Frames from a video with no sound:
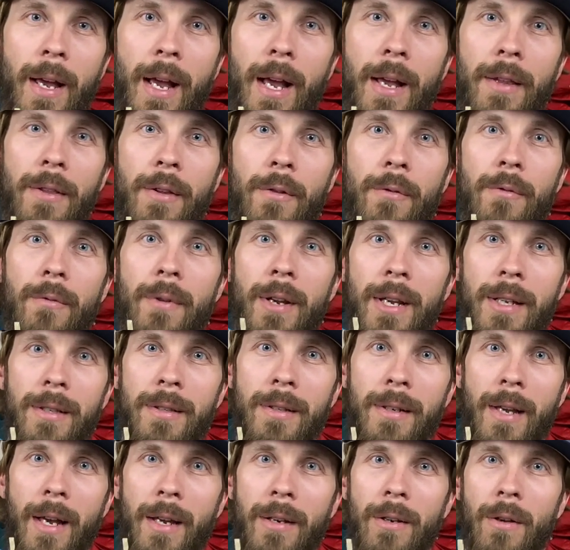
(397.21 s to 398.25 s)
And the
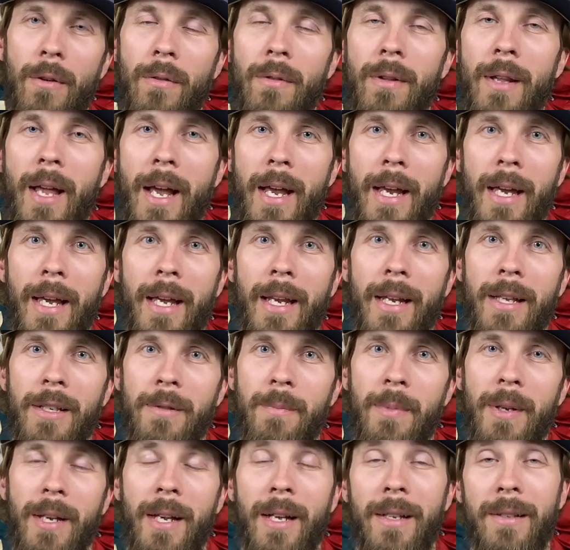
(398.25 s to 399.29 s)
reason I don't like it is
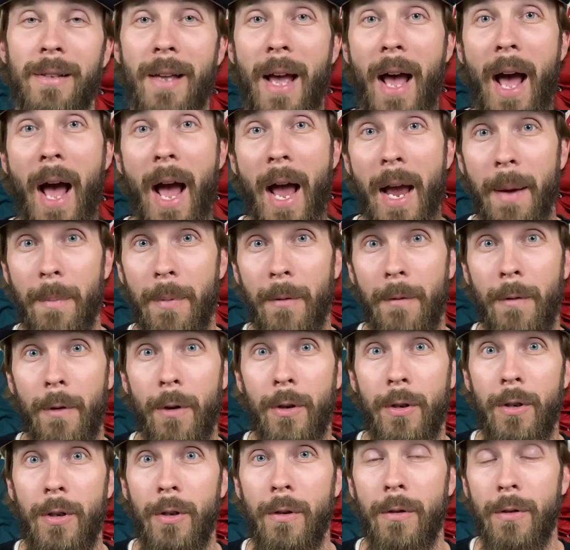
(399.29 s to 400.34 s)
because I
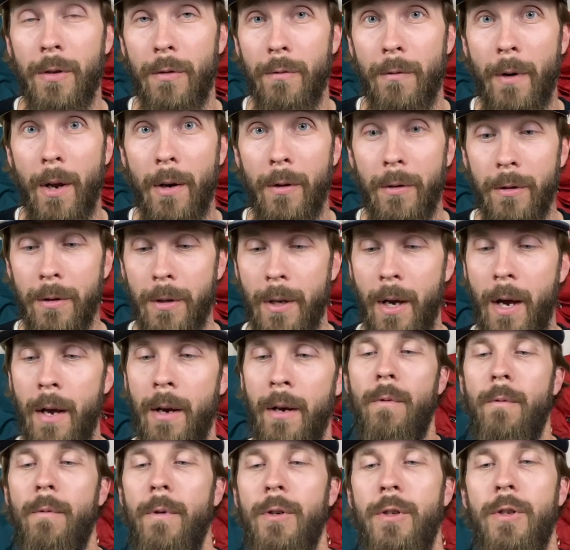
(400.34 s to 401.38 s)
prefer to use a runner's
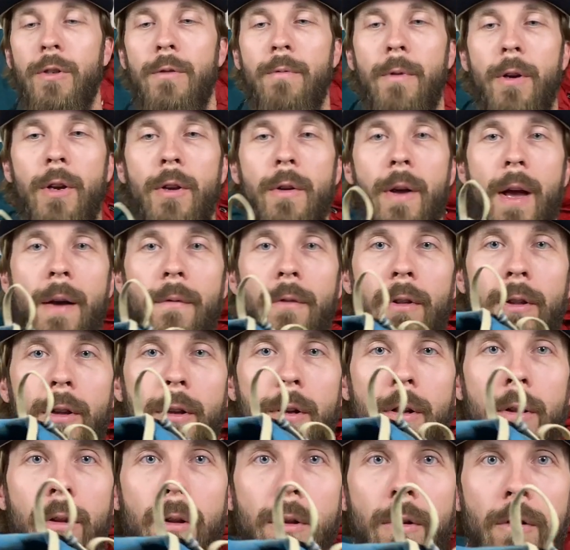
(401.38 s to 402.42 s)
knot, which is where you have a
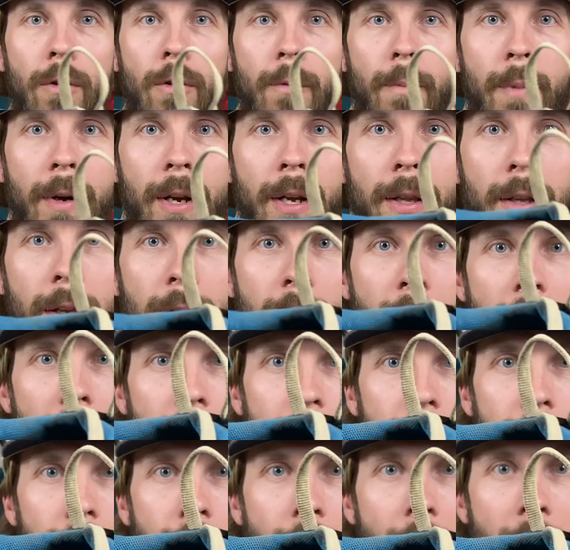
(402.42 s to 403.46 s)
little loop in the
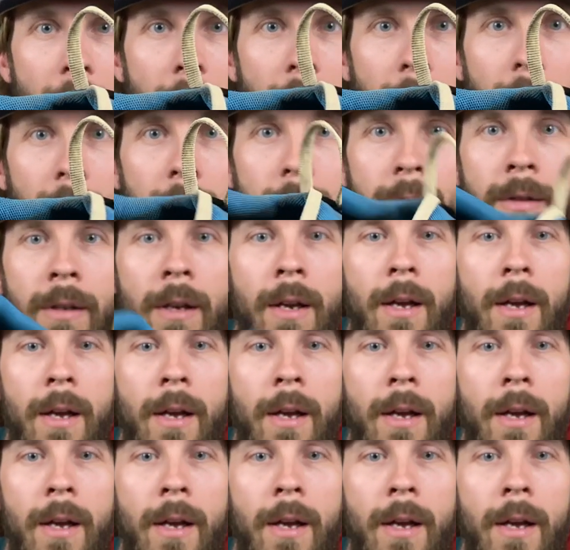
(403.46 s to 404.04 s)
last two eyelets,